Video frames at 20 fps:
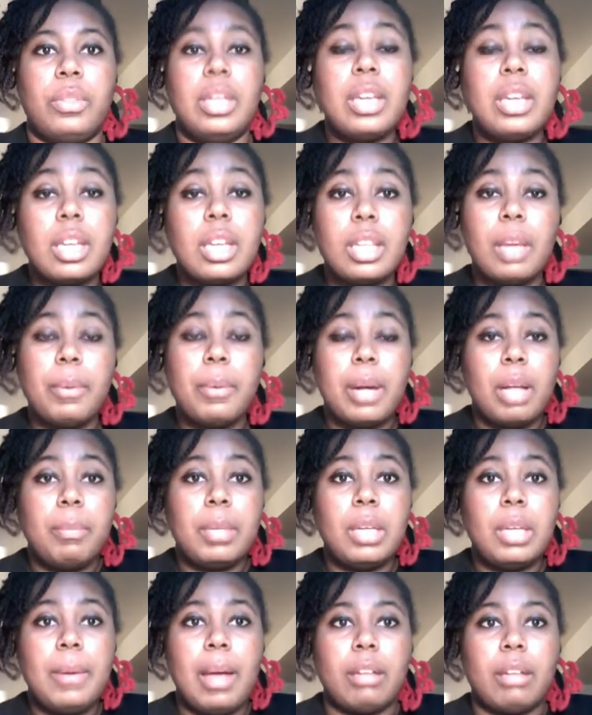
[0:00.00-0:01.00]
thinking they were
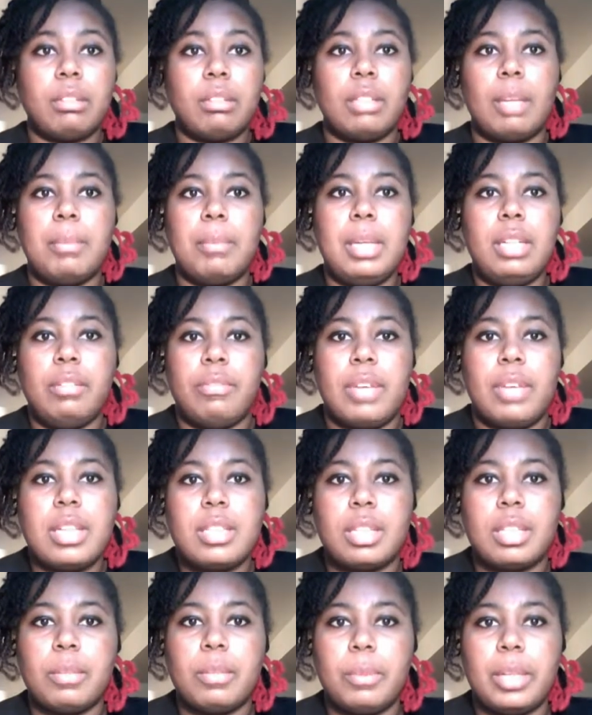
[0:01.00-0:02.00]
helping you out. I mean,
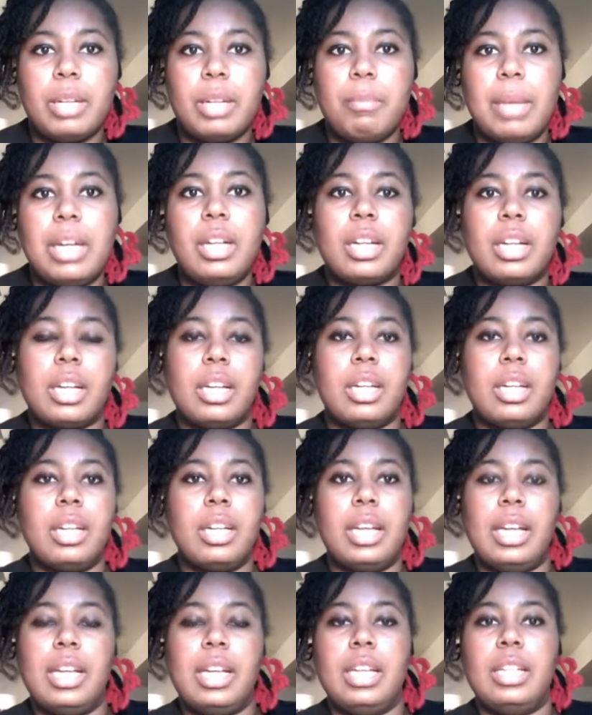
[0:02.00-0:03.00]
face it, we're in America,
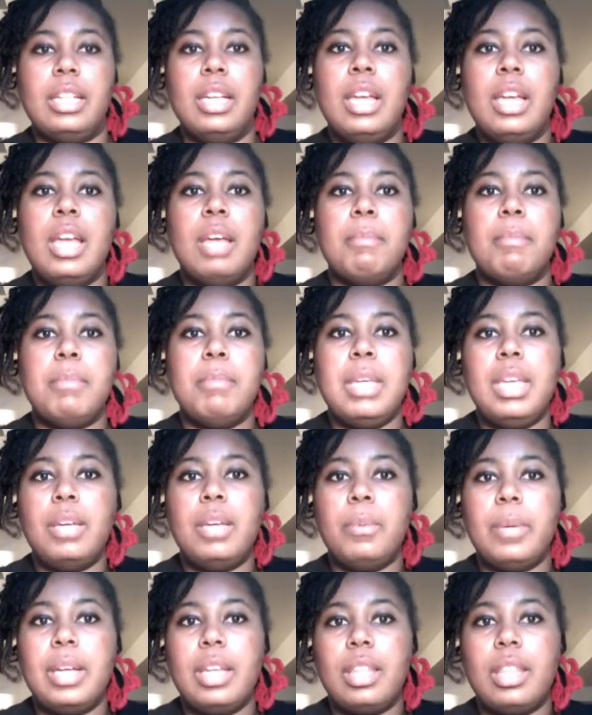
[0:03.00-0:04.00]
and
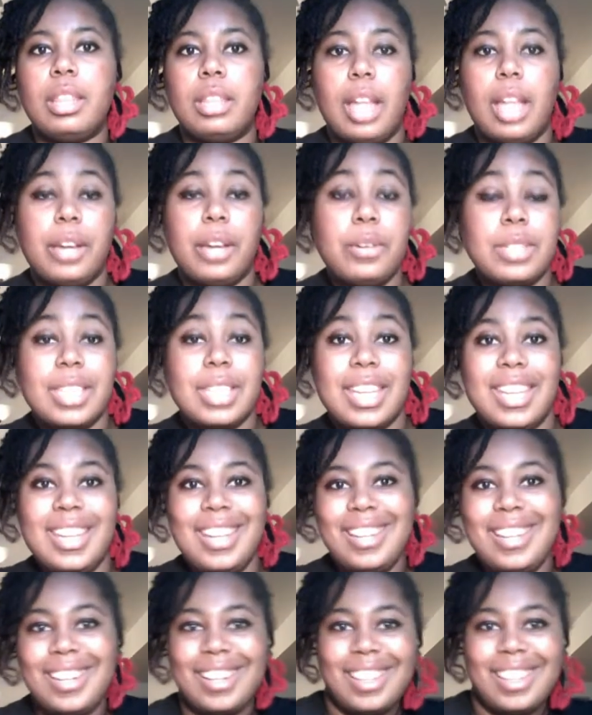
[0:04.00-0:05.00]
me with lighter
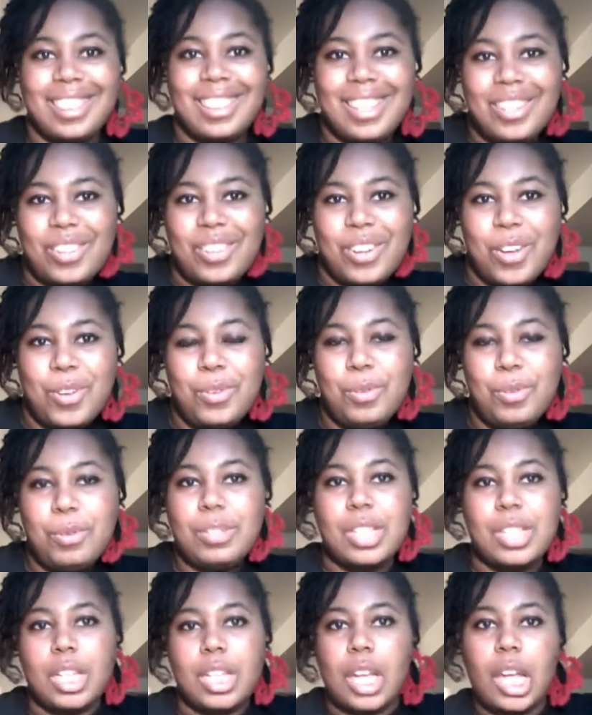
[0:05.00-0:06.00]
skin and thinner
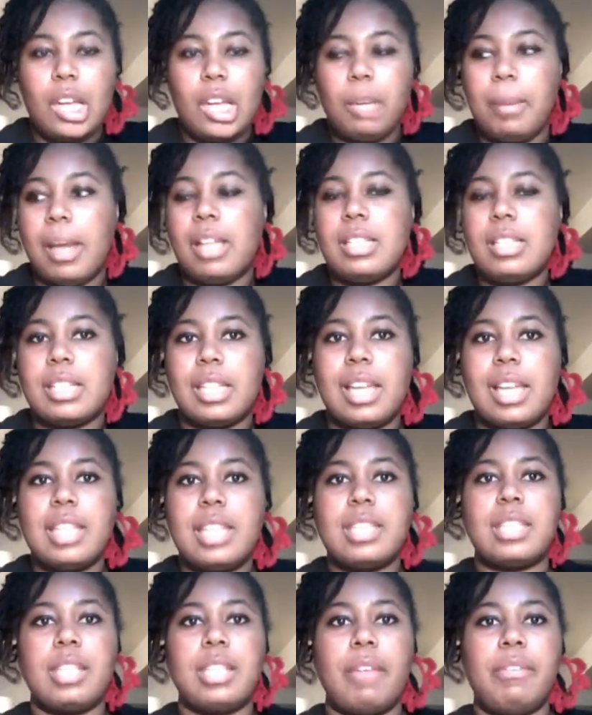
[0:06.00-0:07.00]
nose and 80 pounds
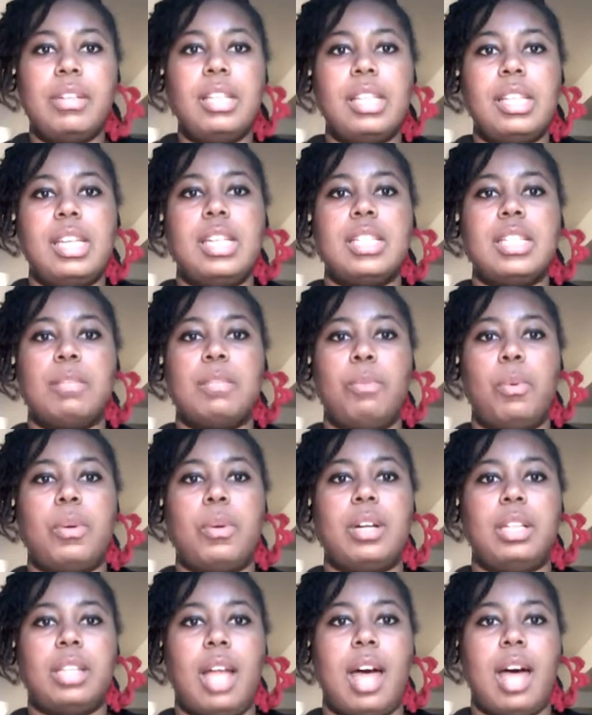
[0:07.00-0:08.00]
less definitely was
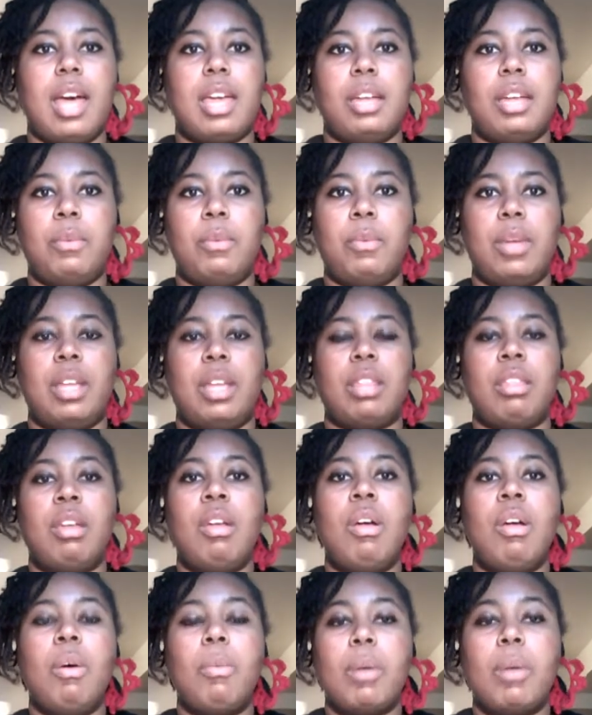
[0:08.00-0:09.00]
more in line with
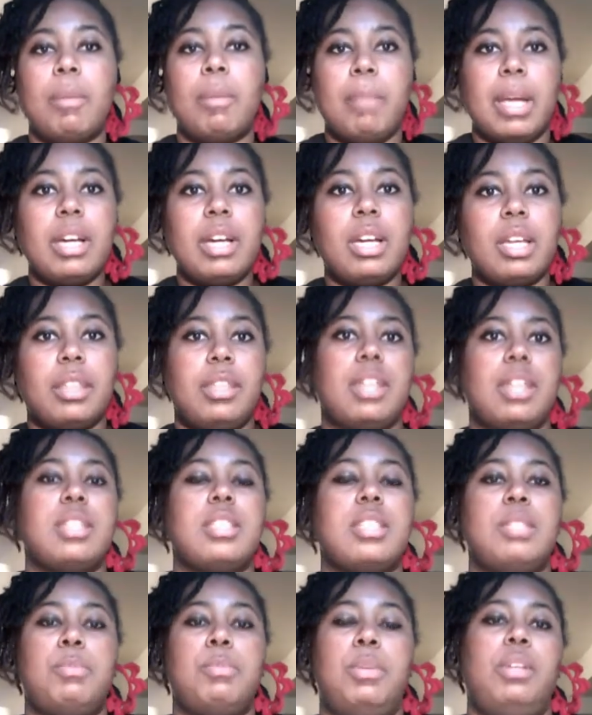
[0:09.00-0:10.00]
what America
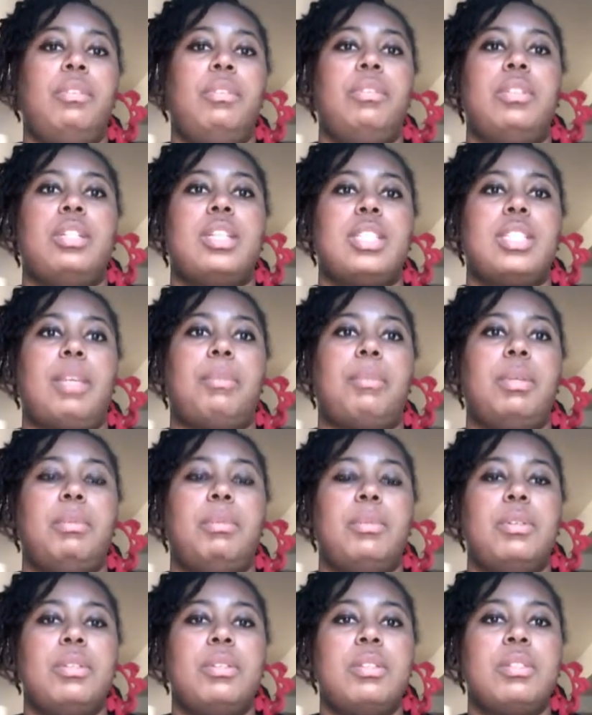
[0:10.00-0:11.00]
thinks is beautiful and
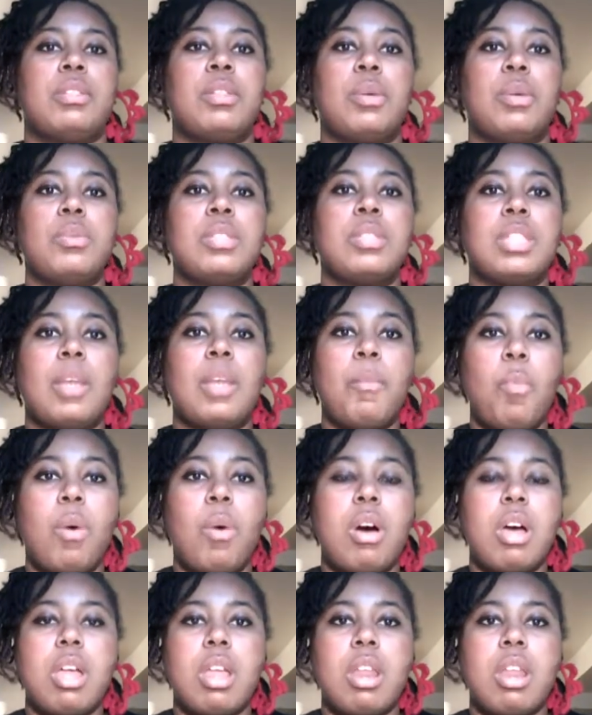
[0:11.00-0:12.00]
acceptable. So
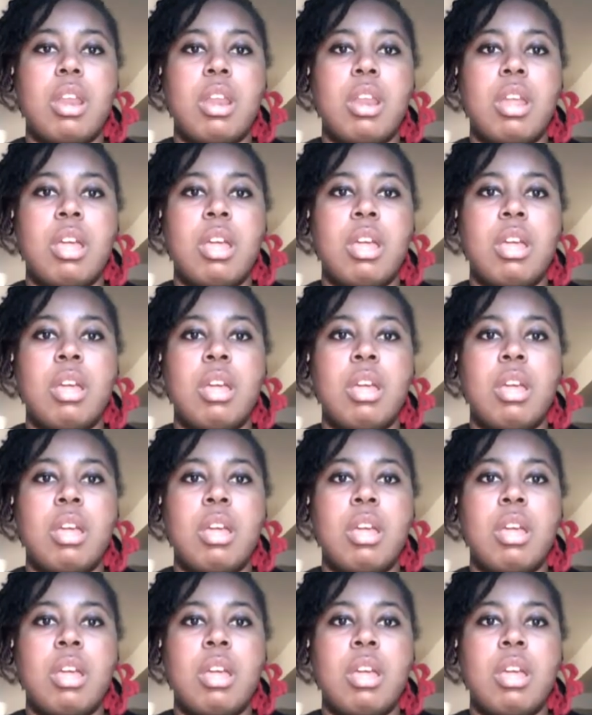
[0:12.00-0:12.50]
someone